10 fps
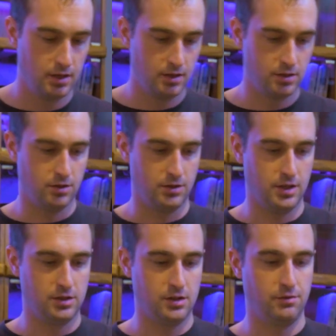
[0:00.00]
so
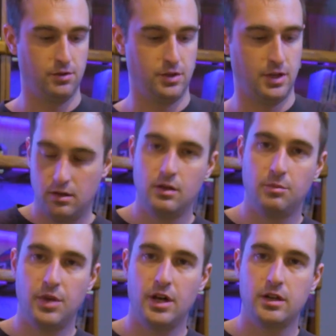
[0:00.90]
that's there for that.
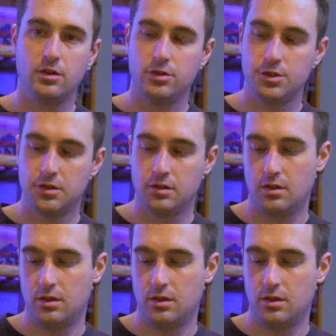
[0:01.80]
Body lotion.